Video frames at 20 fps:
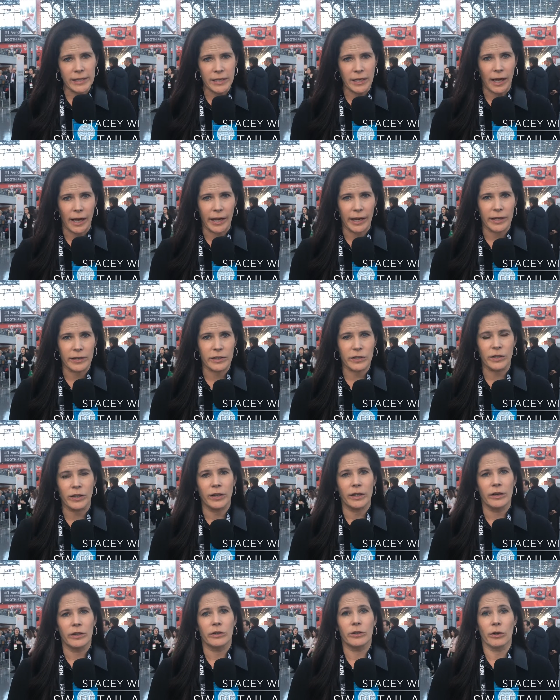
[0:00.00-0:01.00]
size
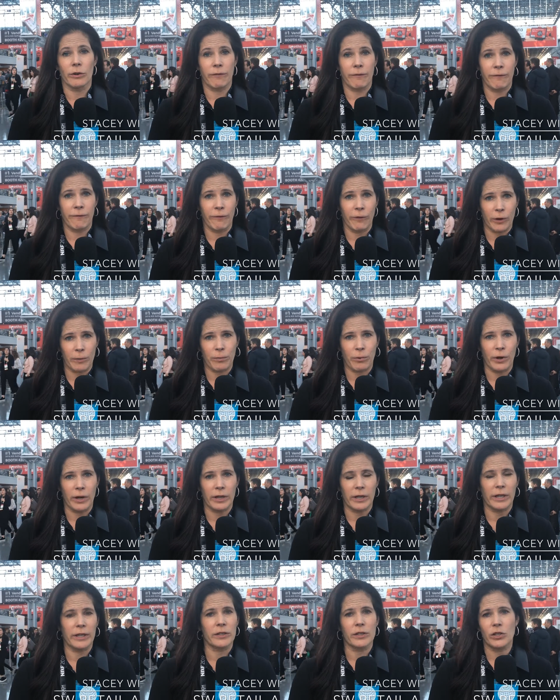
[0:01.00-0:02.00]
your footprint
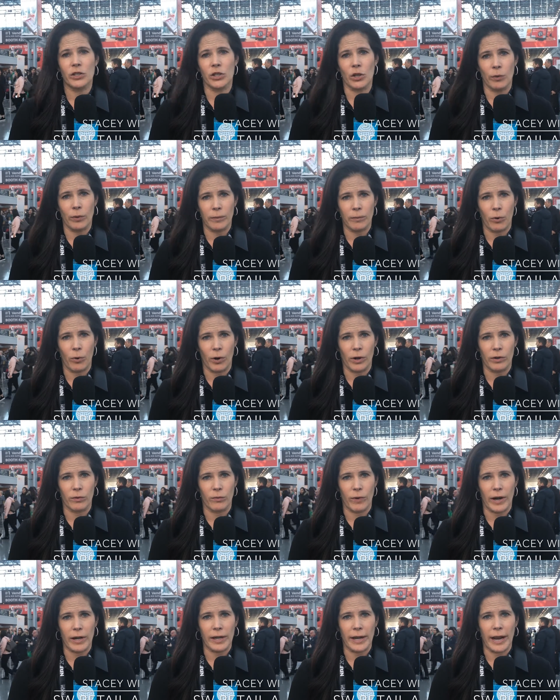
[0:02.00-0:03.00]
is so important
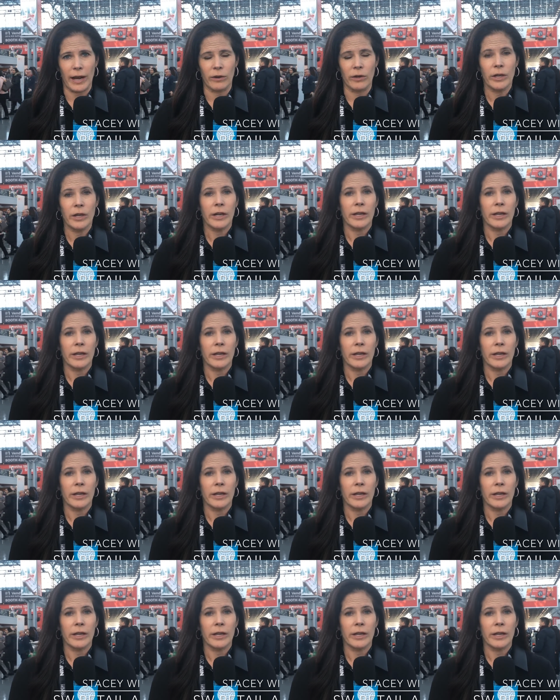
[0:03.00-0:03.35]
right now,